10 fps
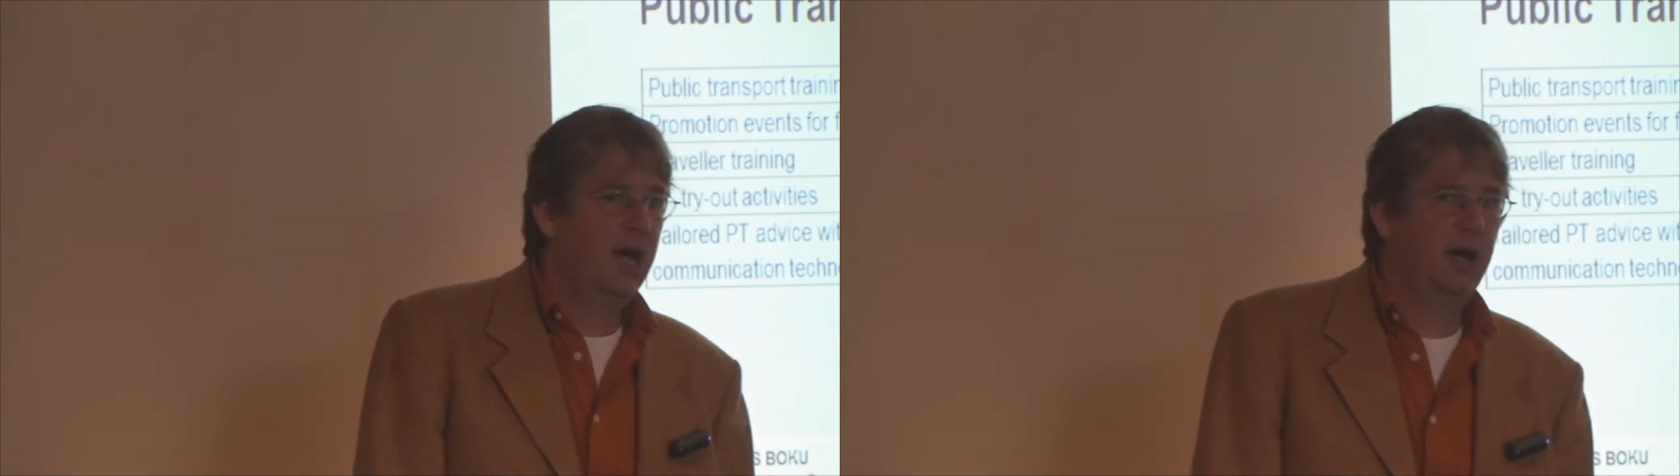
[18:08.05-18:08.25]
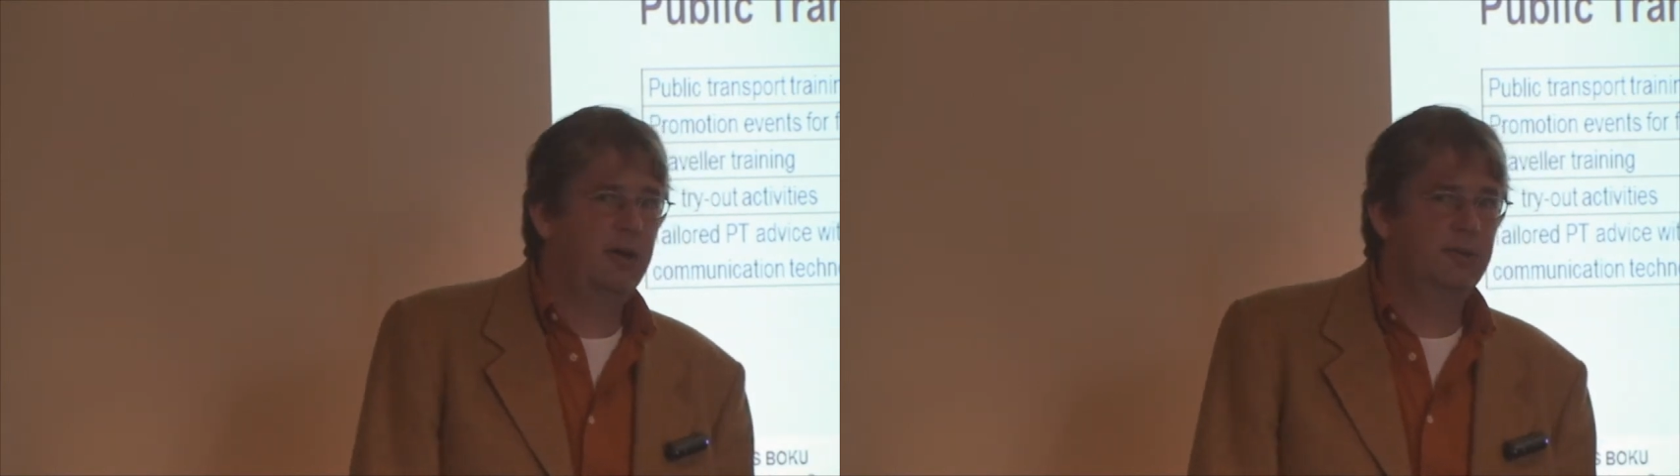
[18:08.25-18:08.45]

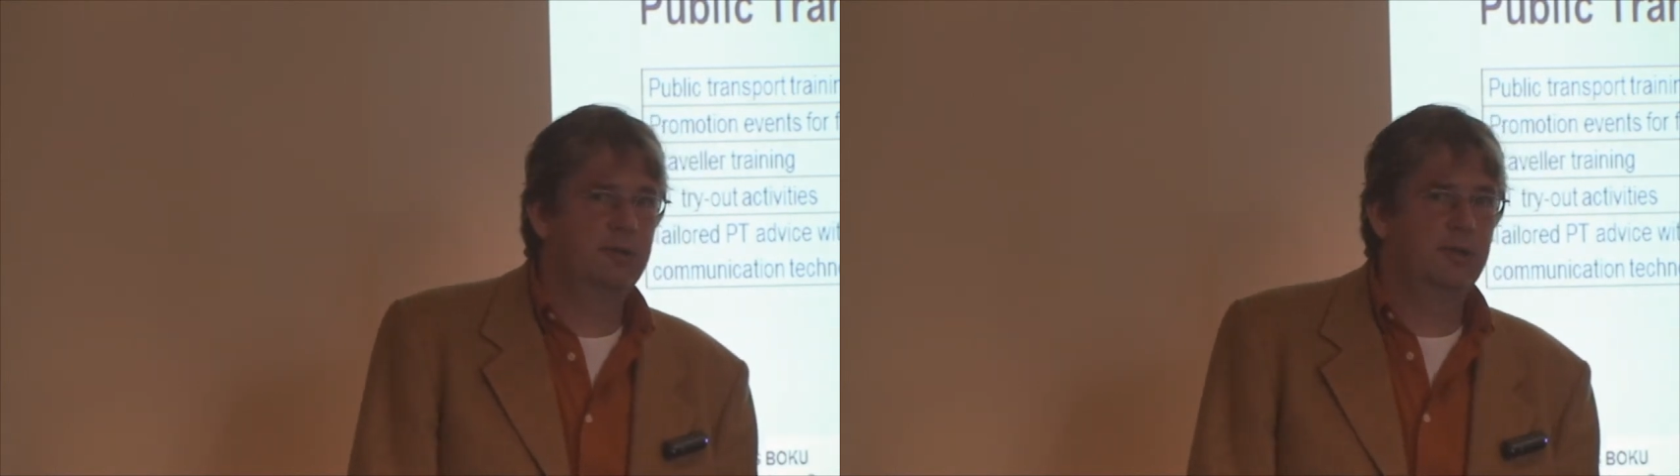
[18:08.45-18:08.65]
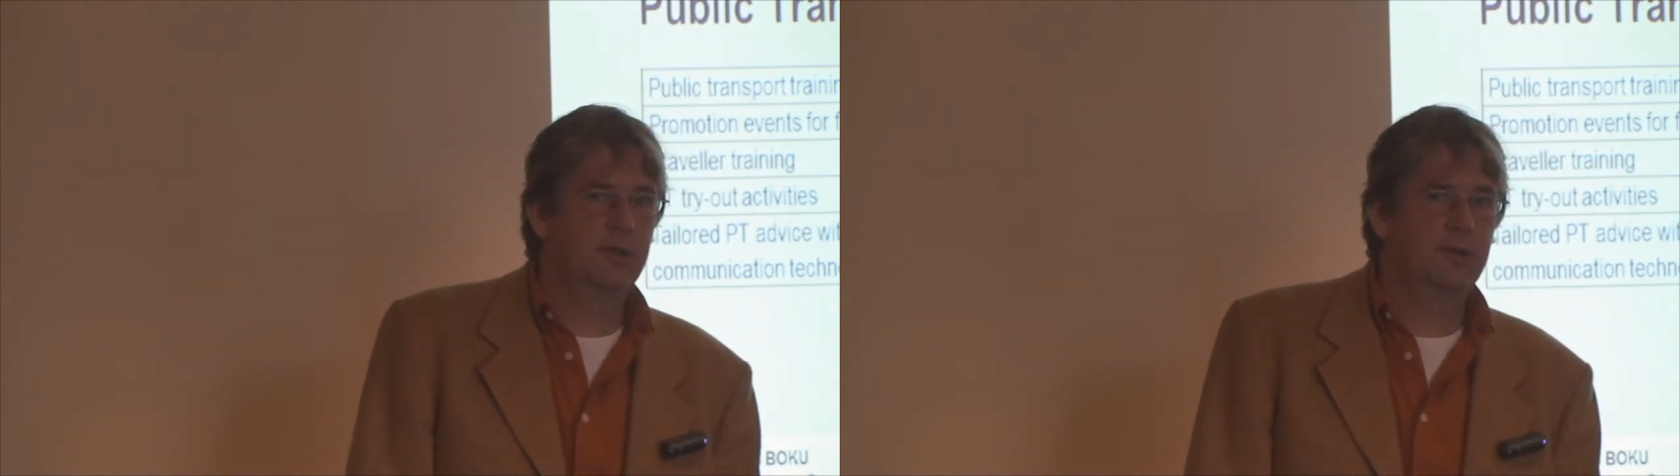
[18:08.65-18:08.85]

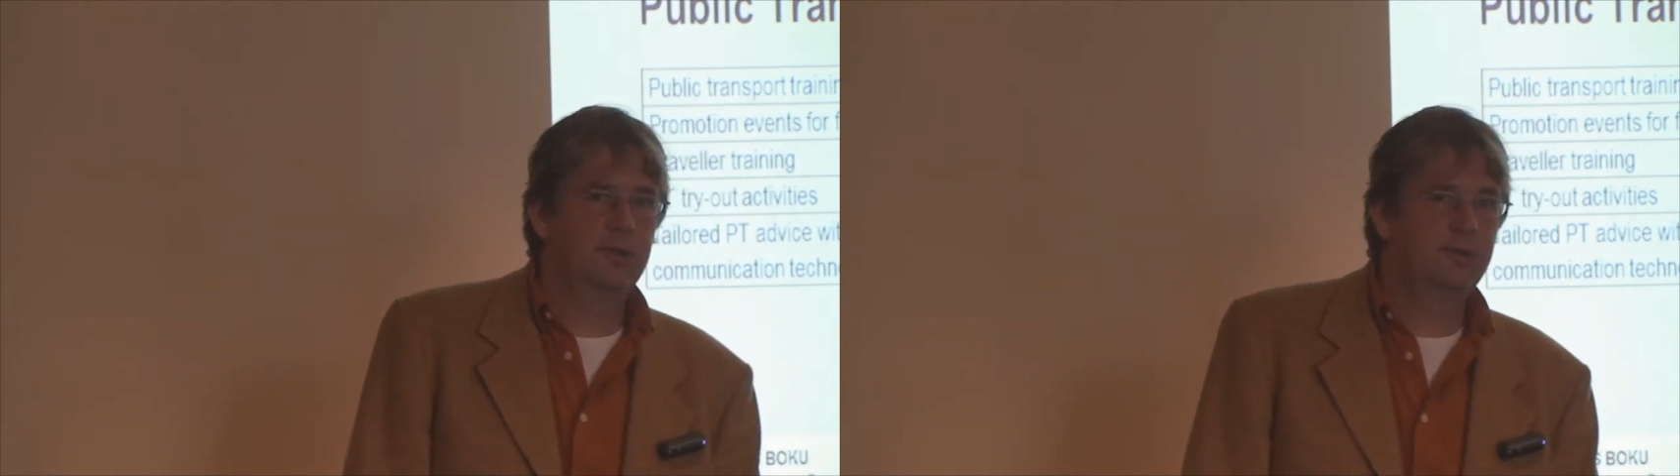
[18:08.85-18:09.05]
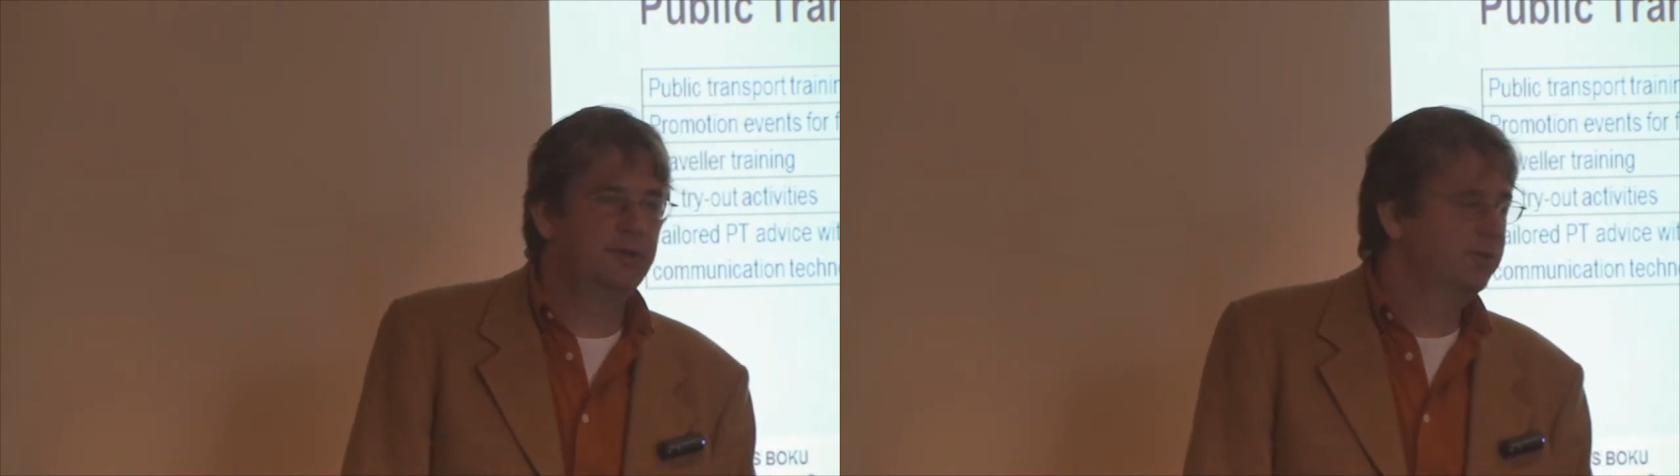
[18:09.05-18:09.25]
how
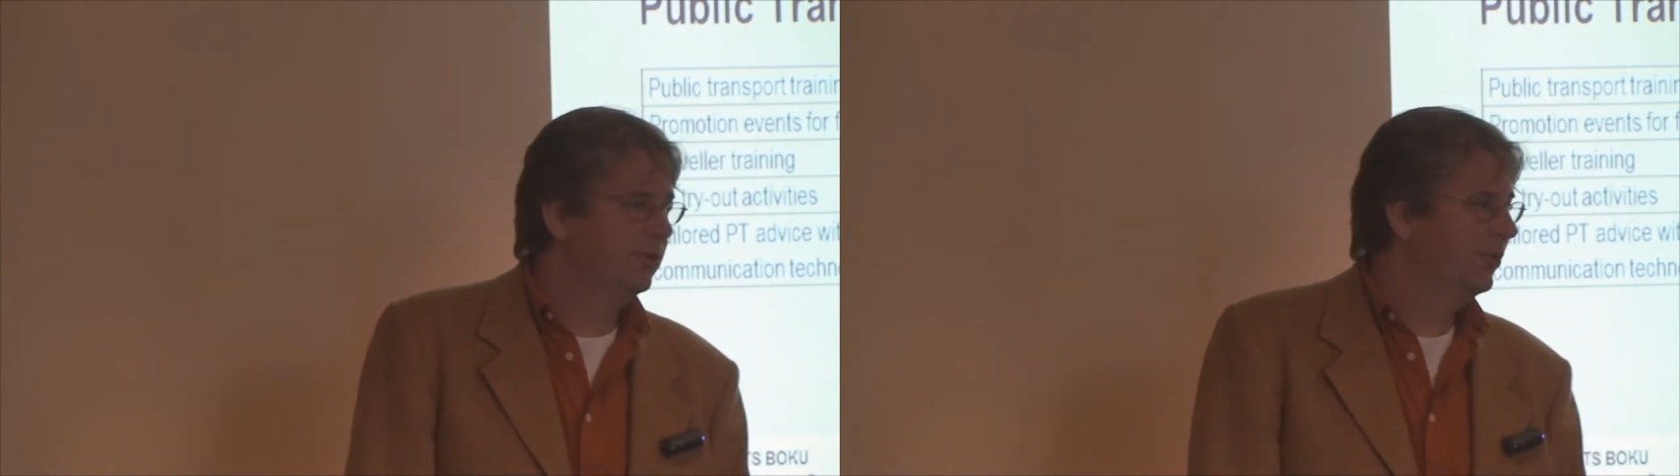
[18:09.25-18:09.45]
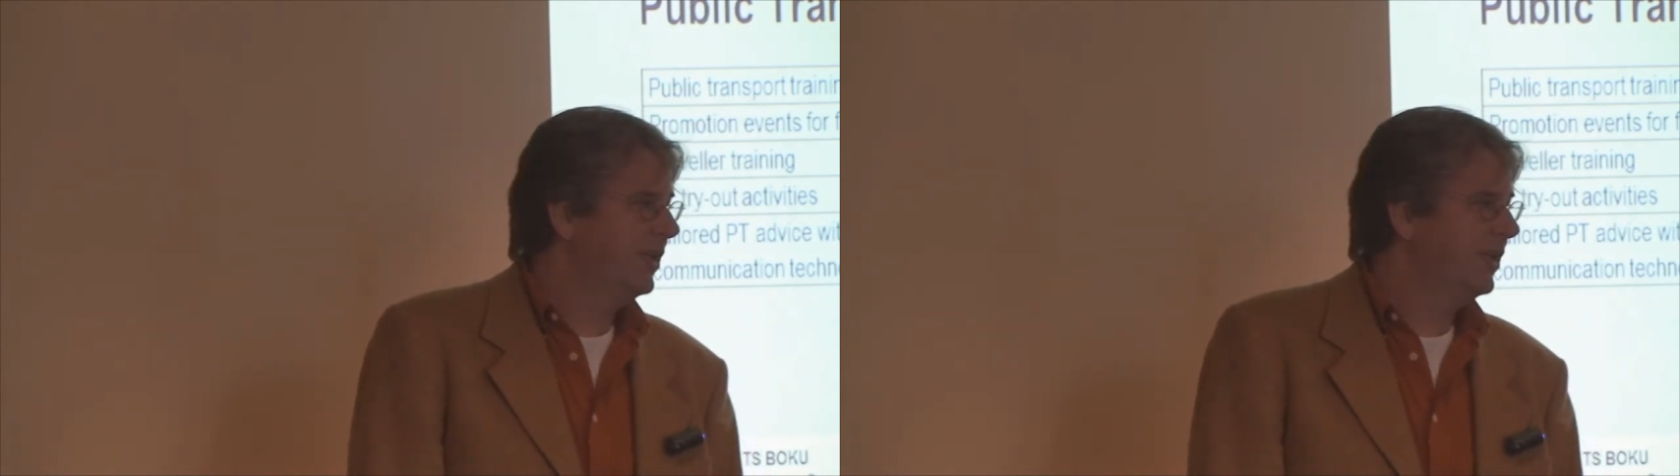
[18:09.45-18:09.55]
you use